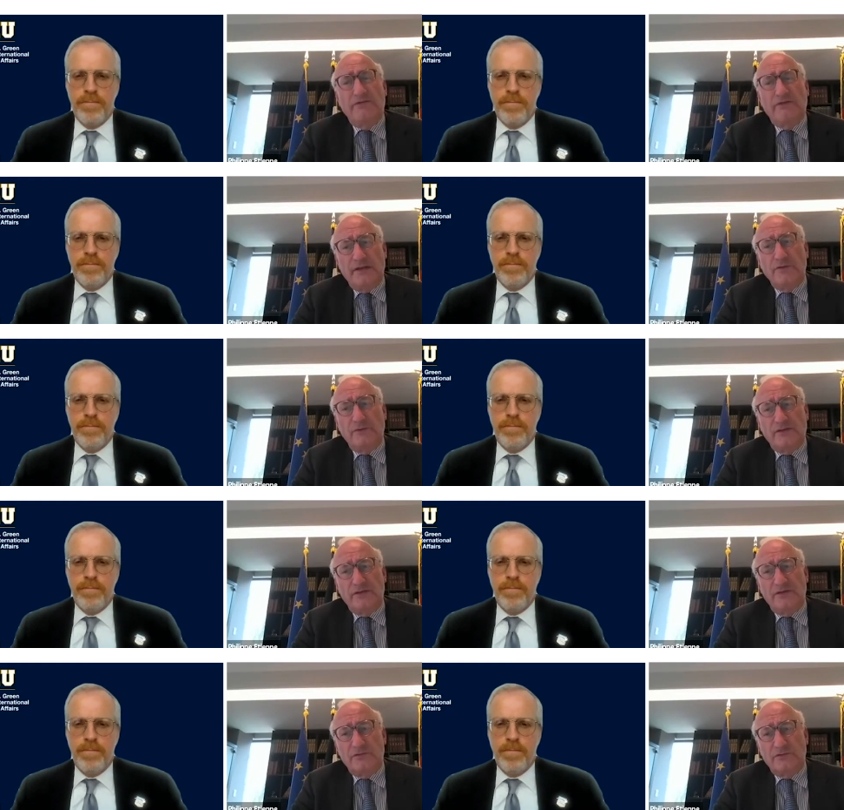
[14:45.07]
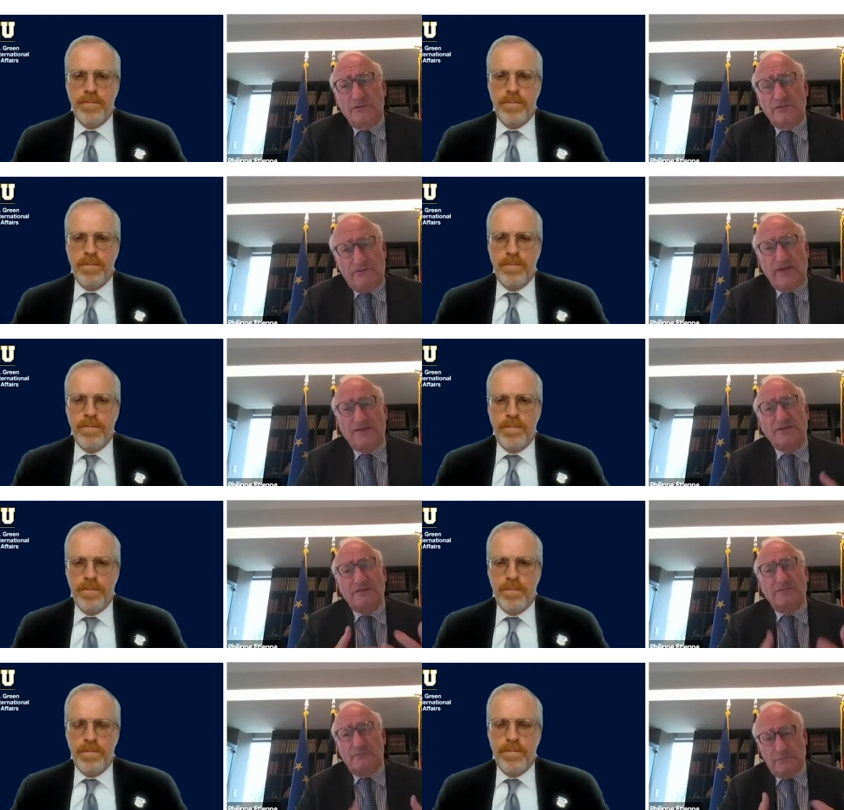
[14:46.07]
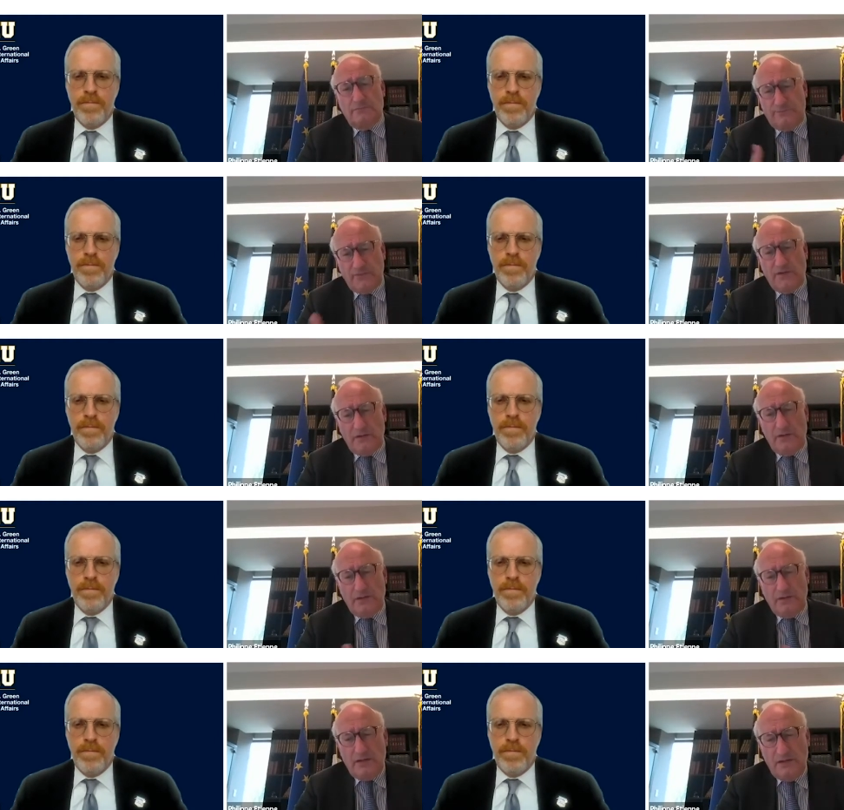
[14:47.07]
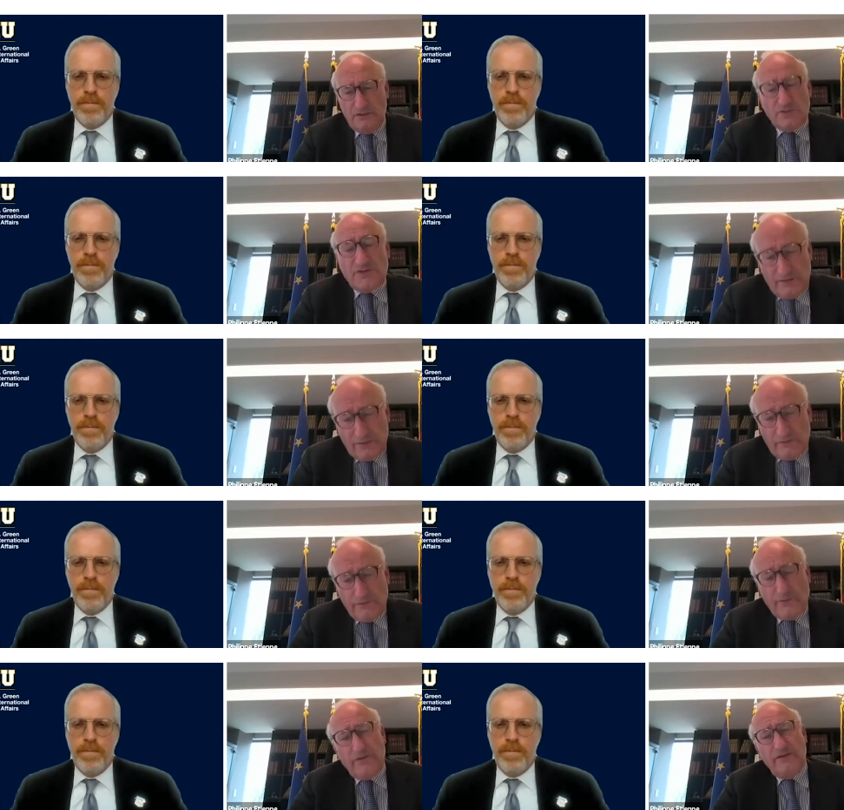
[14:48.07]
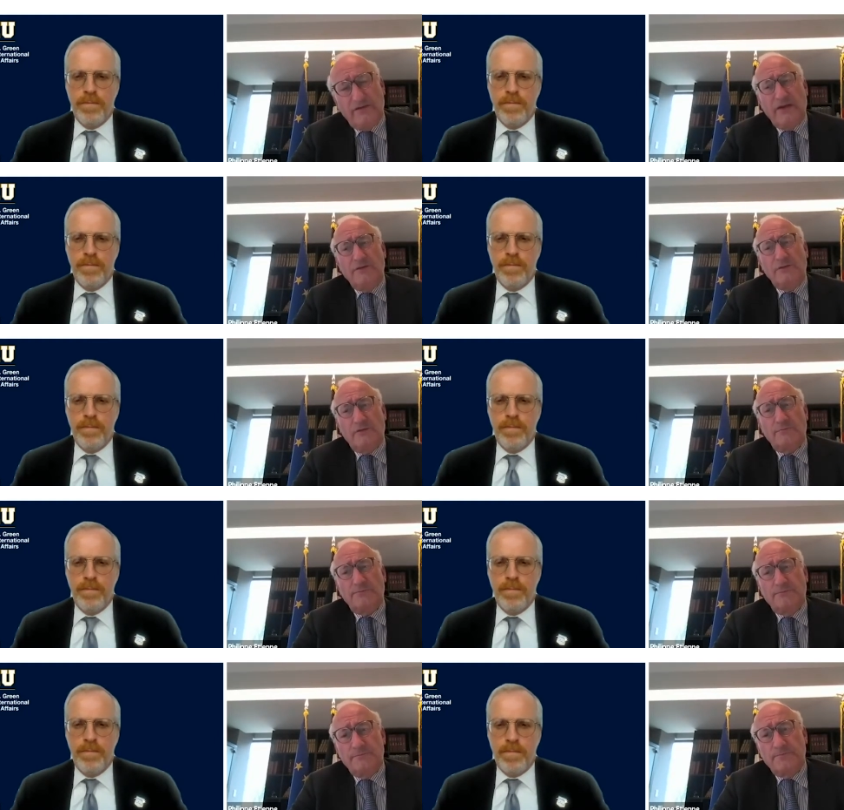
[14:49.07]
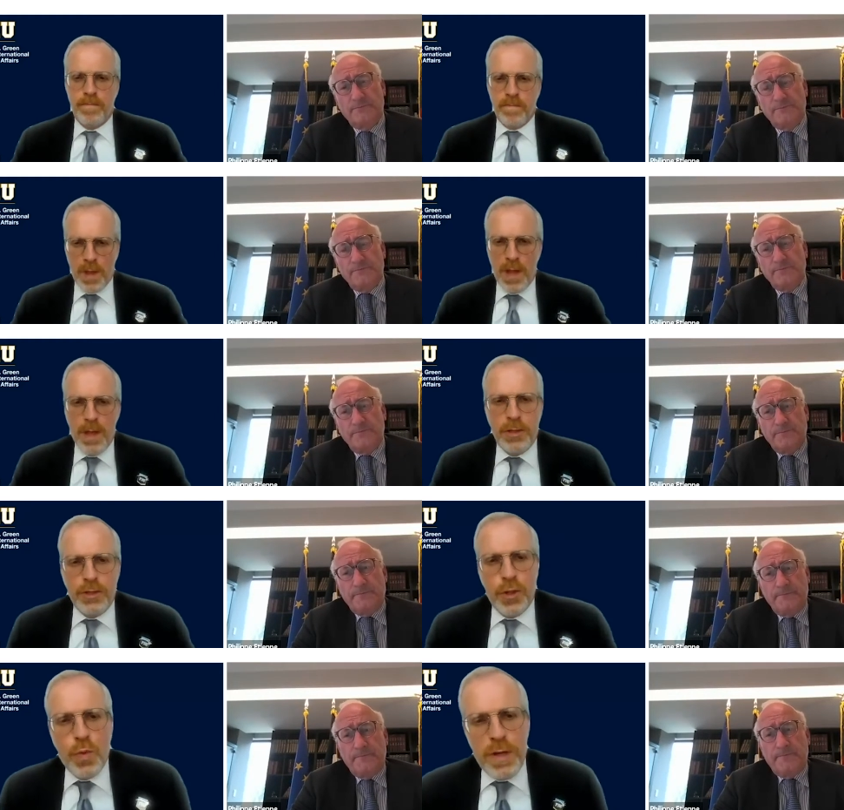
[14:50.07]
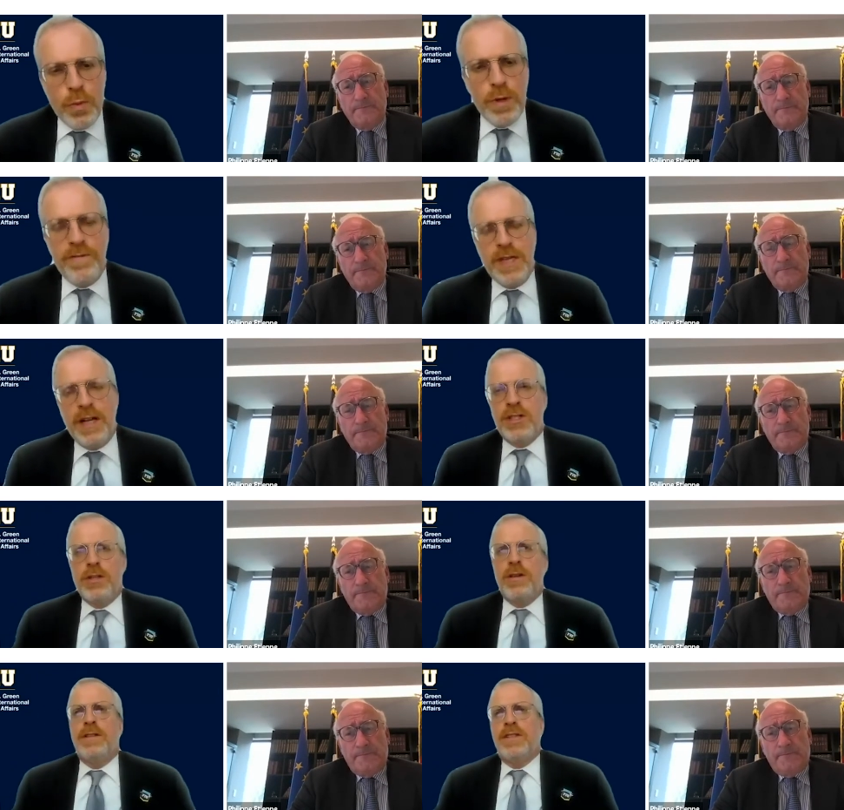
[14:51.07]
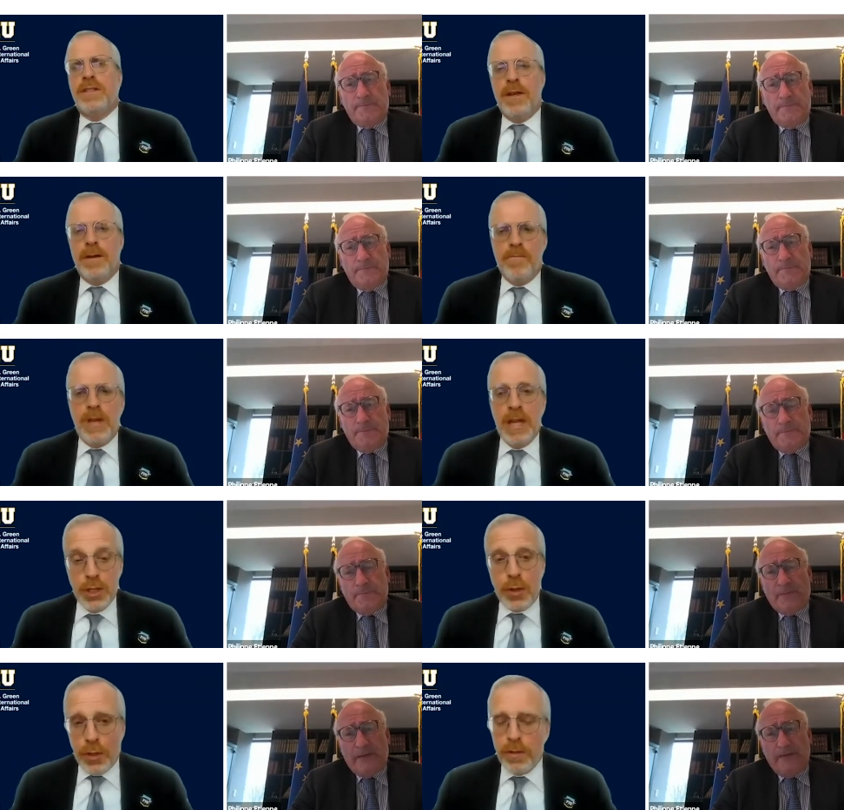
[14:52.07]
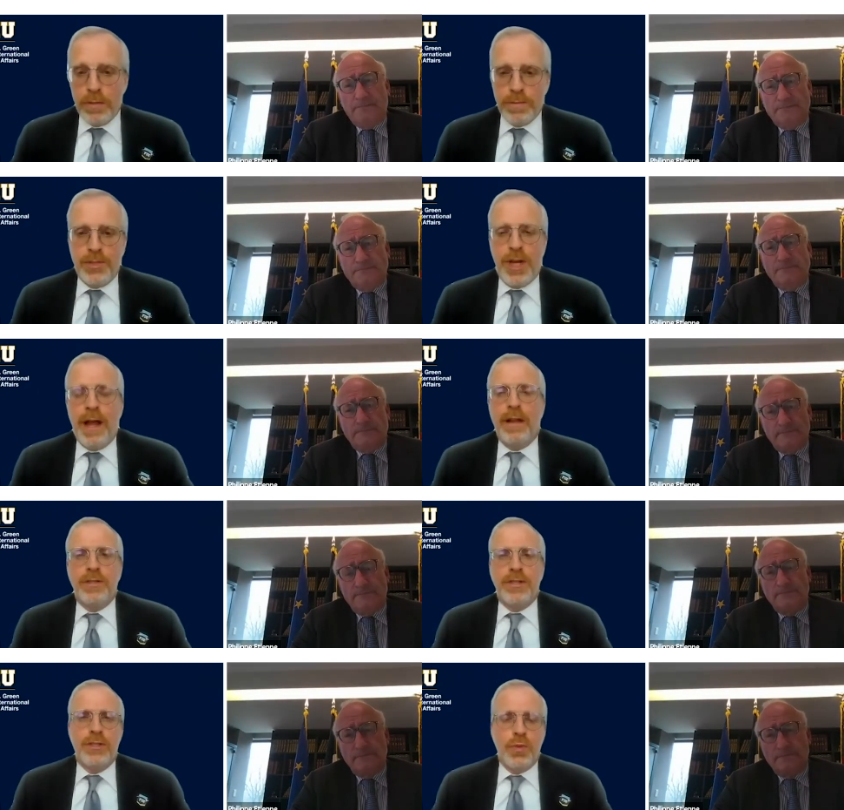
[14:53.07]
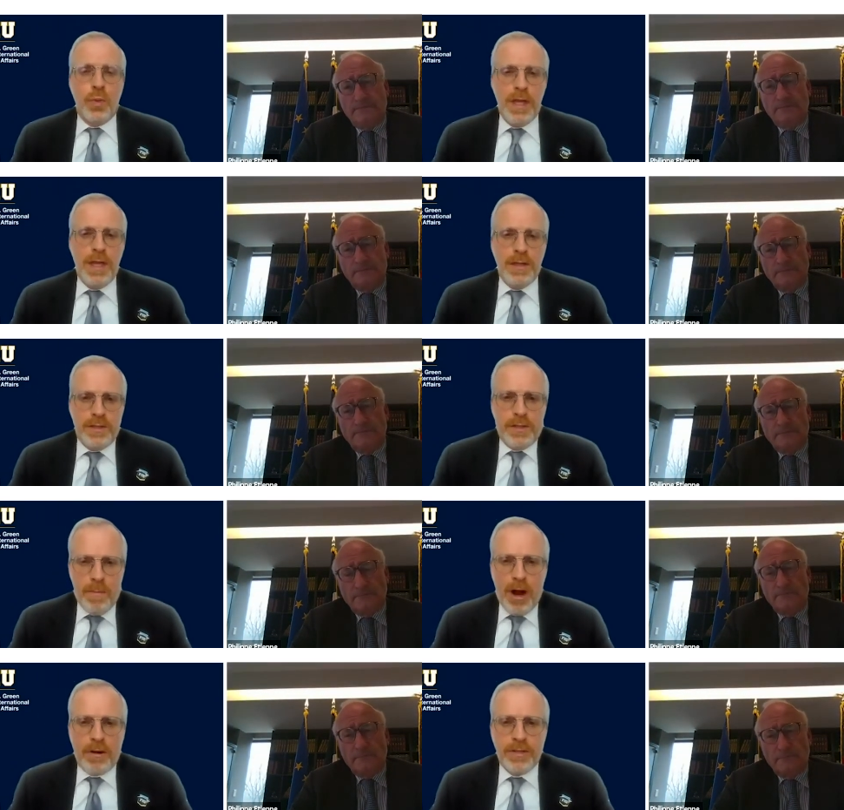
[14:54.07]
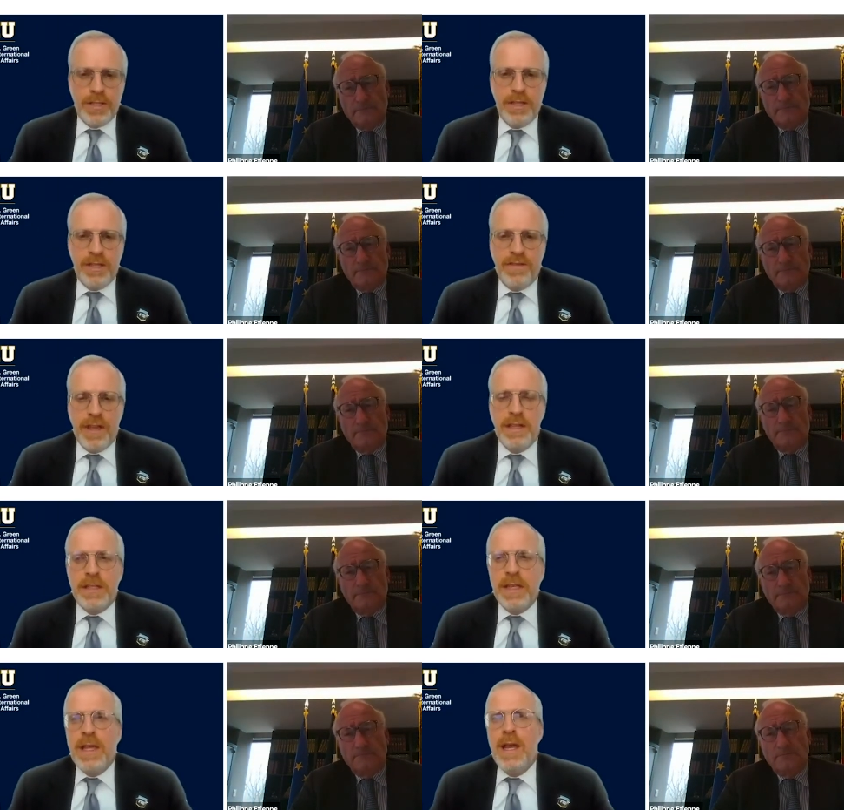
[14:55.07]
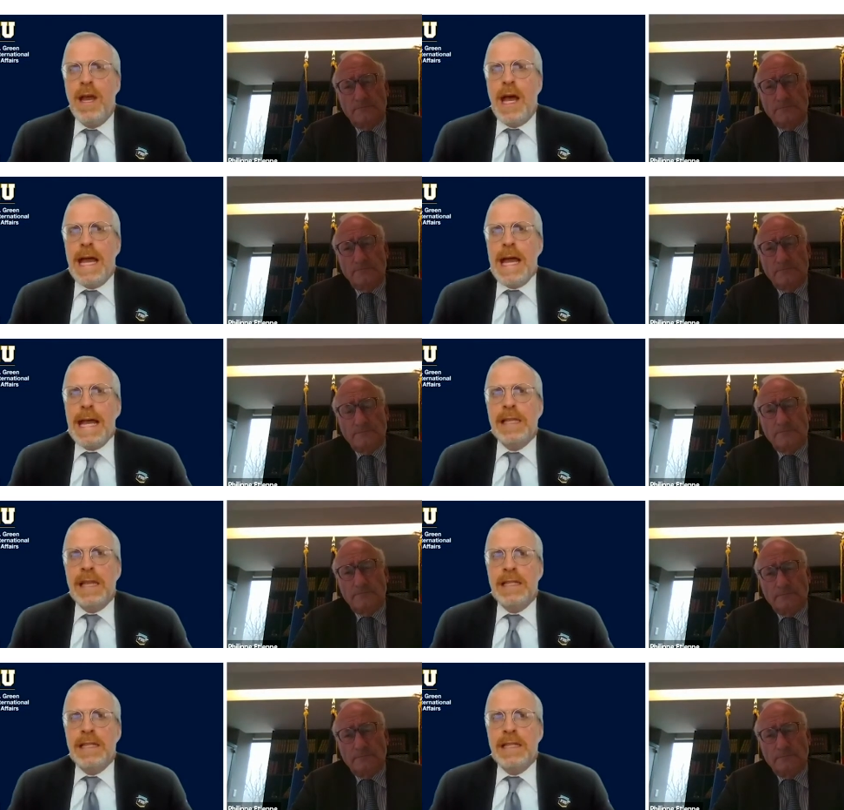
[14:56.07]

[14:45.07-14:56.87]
Speaker 1: our values and to to fight uh, together for these values?
Speaker 2: So we, we've touched on some internal challenges we as democracies face. I'd